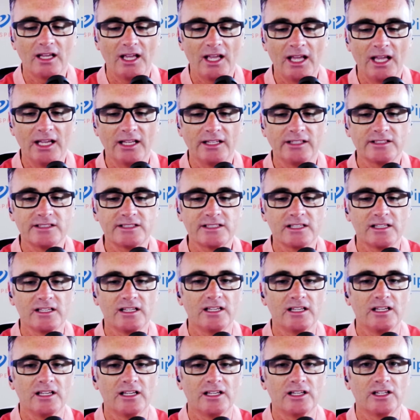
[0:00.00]
And
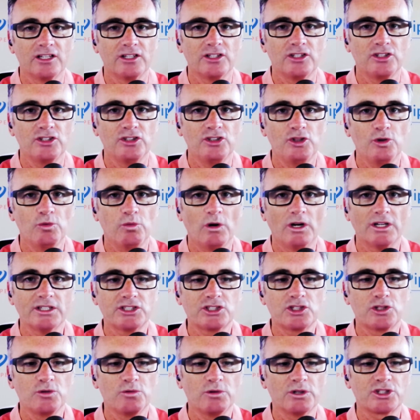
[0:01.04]
you
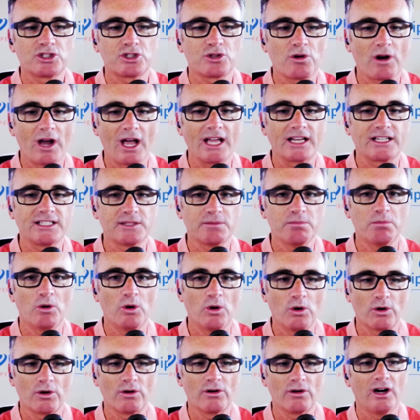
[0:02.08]
want to attract
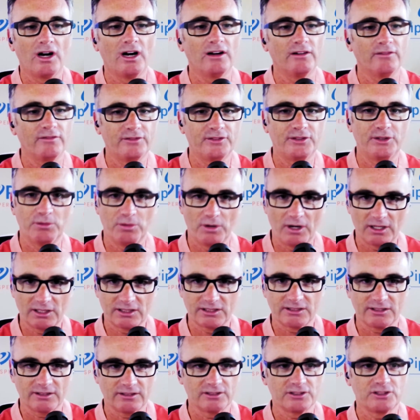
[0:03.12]
more of the
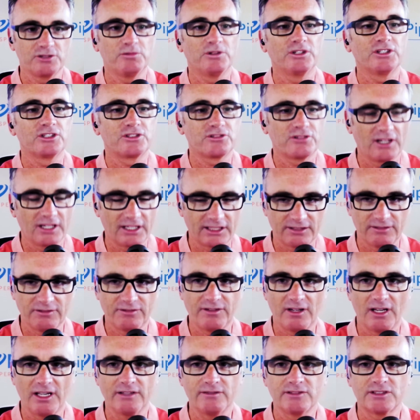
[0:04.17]
rock stars. You want to attract the
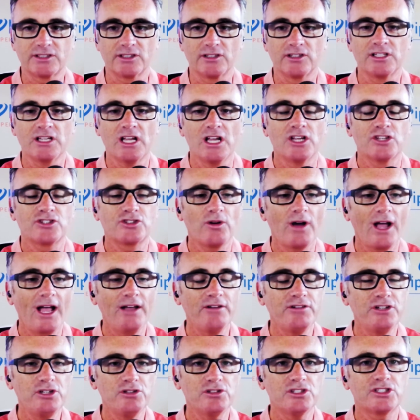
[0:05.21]
five stars. So
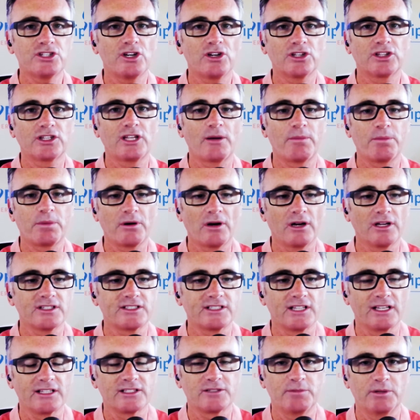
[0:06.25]
how do you start that
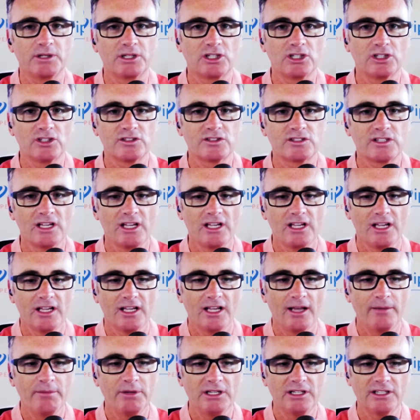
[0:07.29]
process? Because,
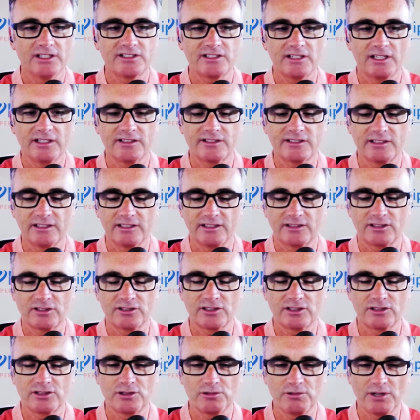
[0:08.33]
I mean,
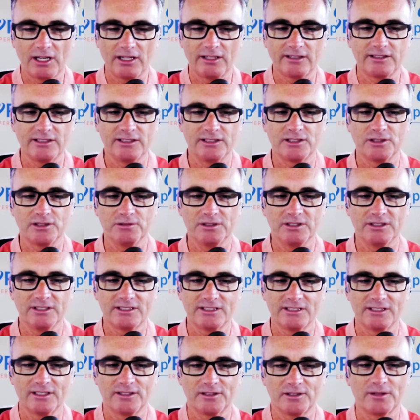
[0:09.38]
there's a duality to it,
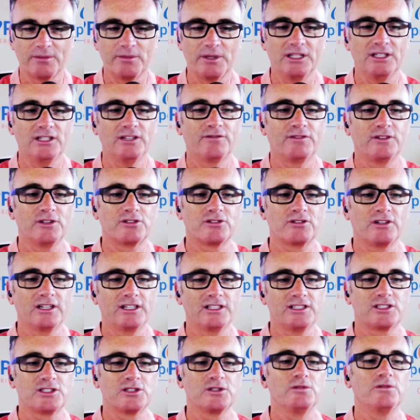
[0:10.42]
isn't there? I mean, if you're
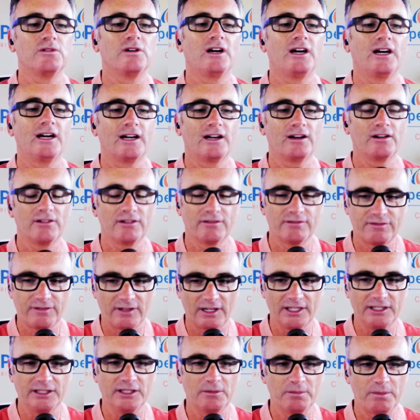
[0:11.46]
trying to hire and
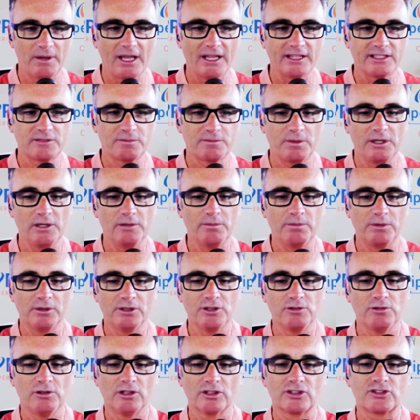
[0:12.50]
find the best people,
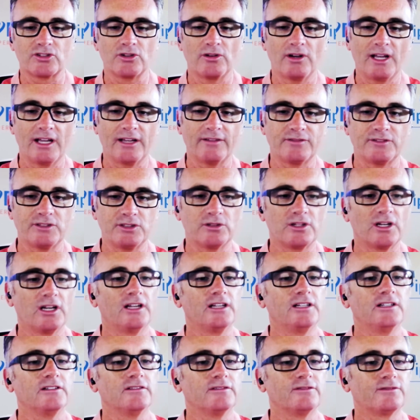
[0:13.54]
you also have to
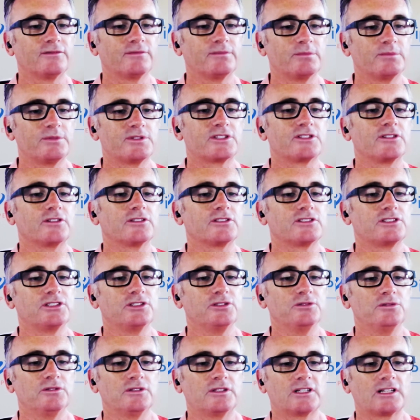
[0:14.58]
kind of start
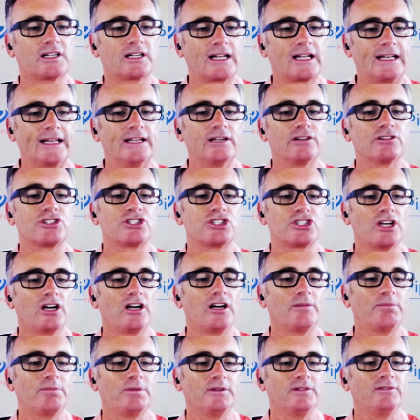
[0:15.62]
to clear
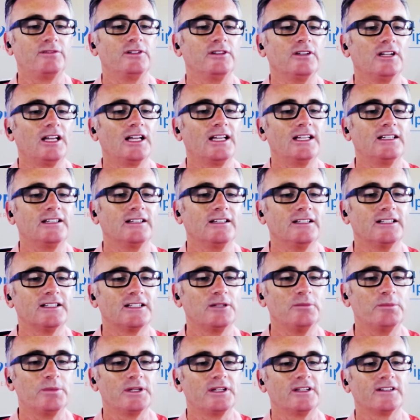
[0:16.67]
shop, if you like, a
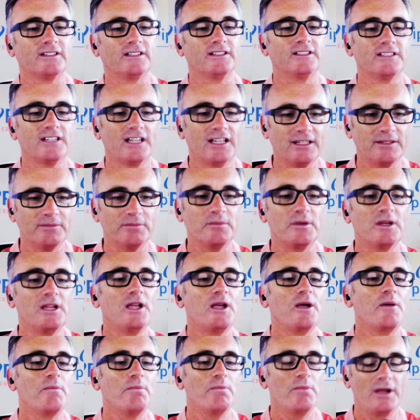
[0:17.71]
little bit, and
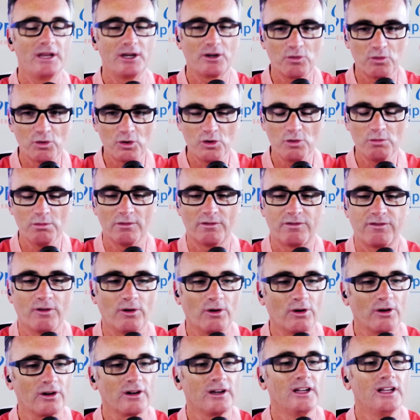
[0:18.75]
make room
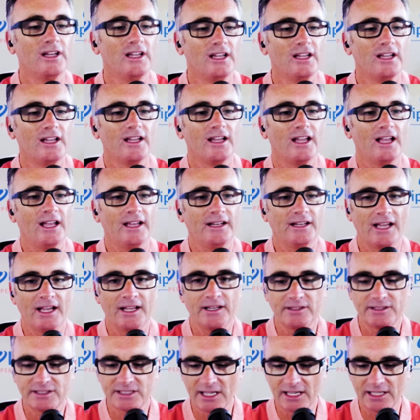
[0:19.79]
for,
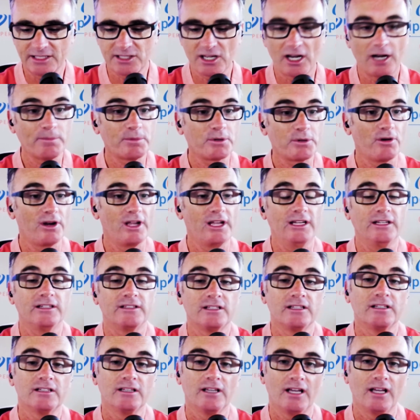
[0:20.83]
and top
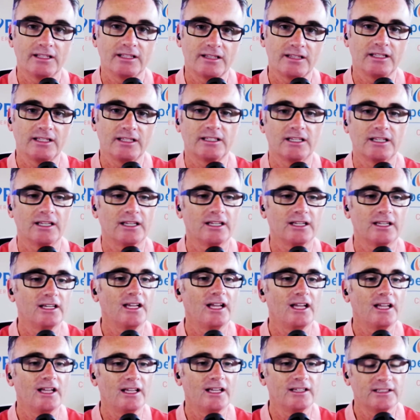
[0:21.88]
grade, I think,
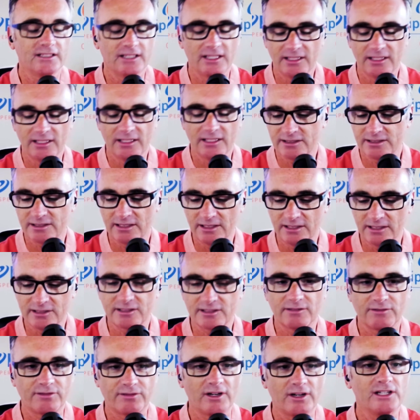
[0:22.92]
is
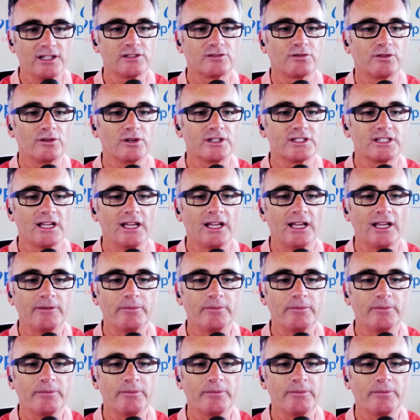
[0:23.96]
the phrase for it.